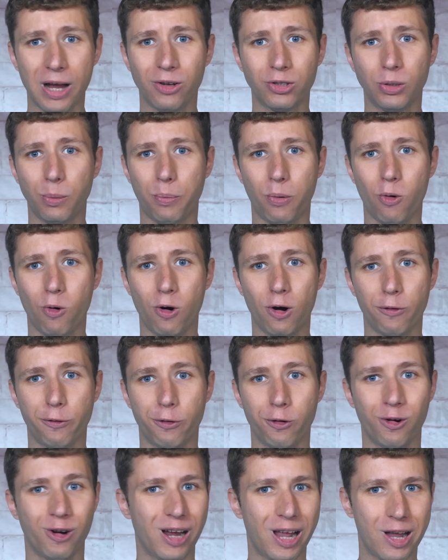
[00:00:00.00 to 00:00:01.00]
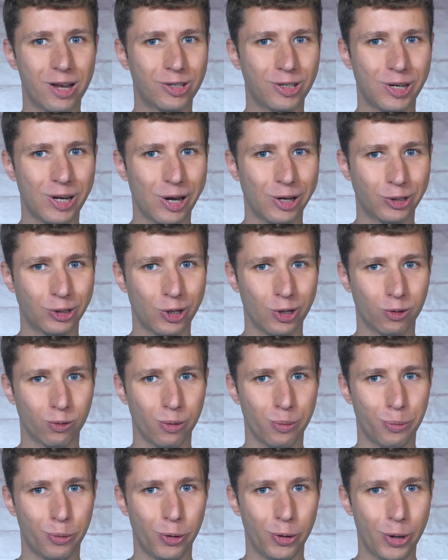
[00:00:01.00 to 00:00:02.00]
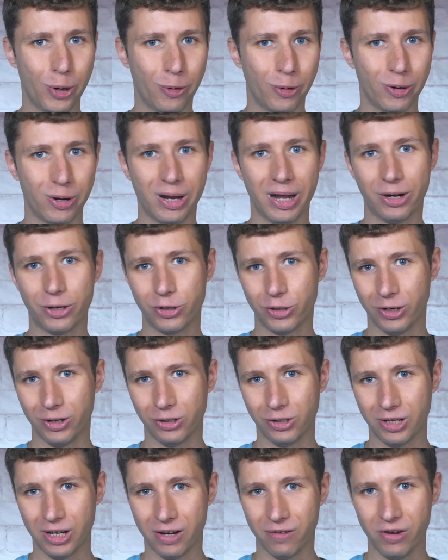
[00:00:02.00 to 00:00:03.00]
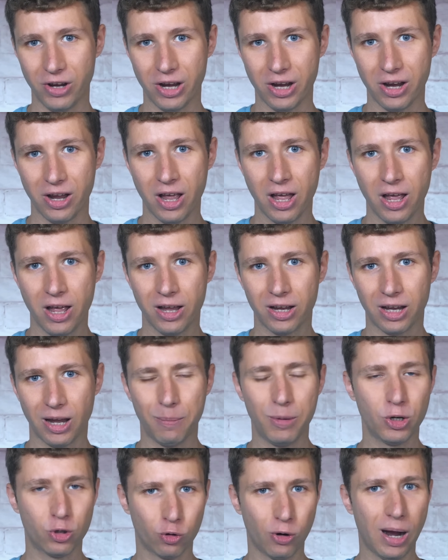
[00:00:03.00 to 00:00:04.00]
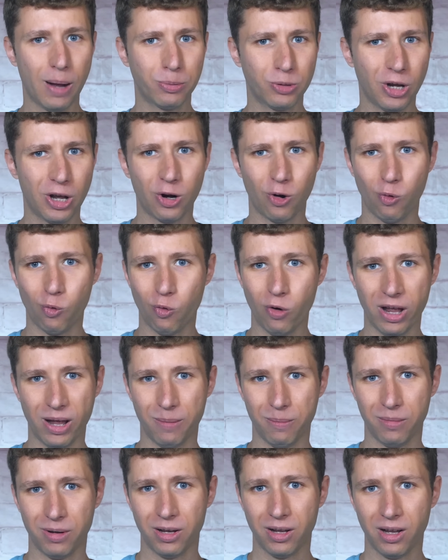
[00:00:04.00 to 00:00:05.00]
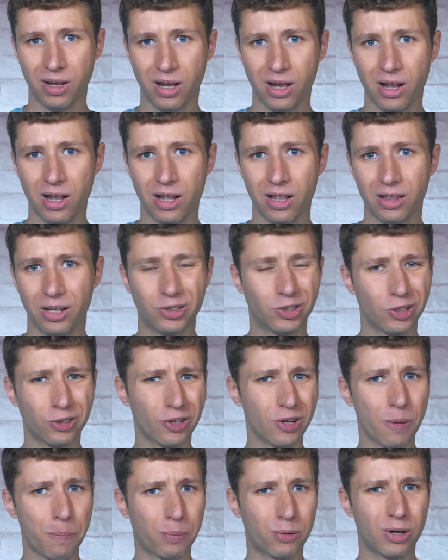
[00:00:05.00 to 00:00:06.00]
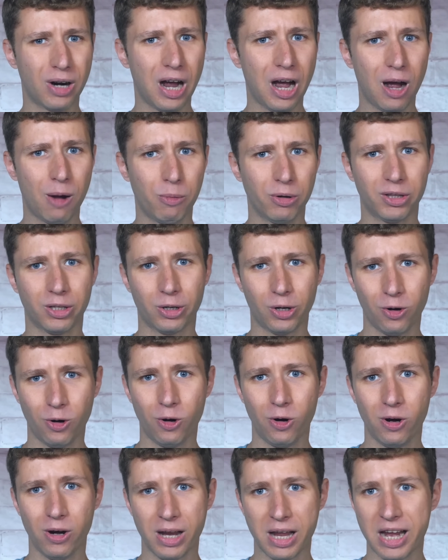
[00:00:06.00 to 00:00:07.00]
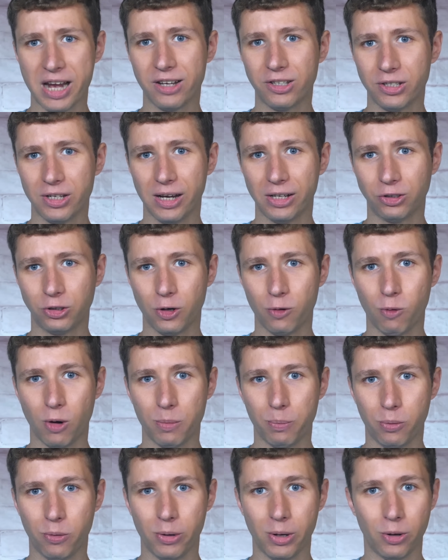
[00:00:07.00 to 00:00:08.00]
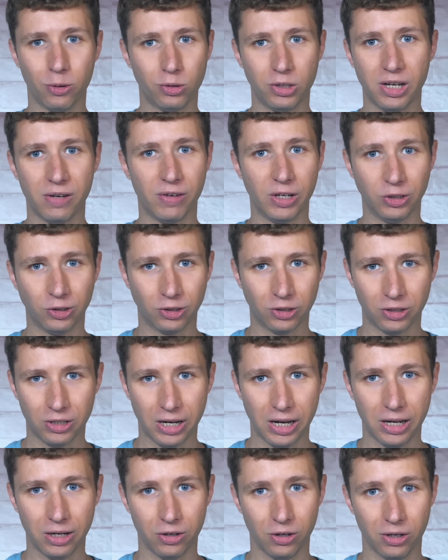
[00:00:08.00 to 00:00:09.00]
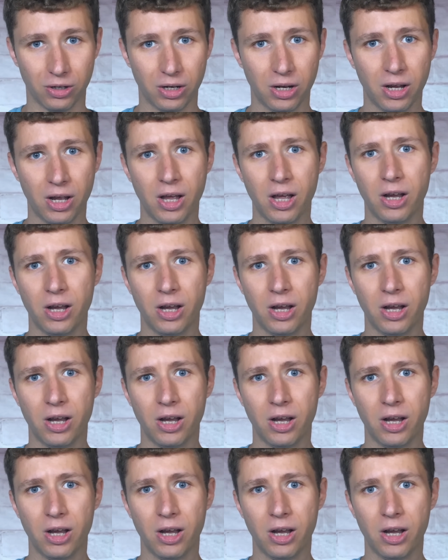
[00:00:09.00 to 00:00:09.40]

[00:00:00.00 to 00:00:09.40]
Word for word: how support for ATSC 3.0 or next-gen TV can be dropped on a whim. This isn't a problem with the current ATSC 1.0 TV standard.